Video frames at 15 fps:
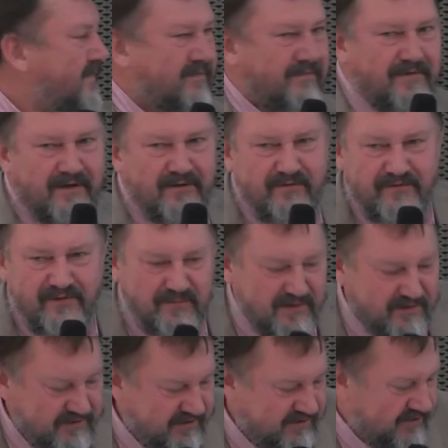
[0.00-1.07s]
Thank you very
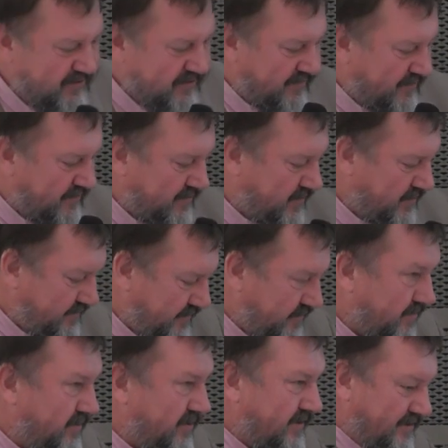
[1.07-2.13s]
much, and sorry for
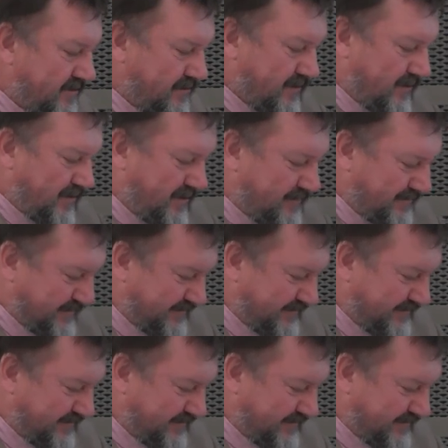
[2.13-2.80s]
being so long.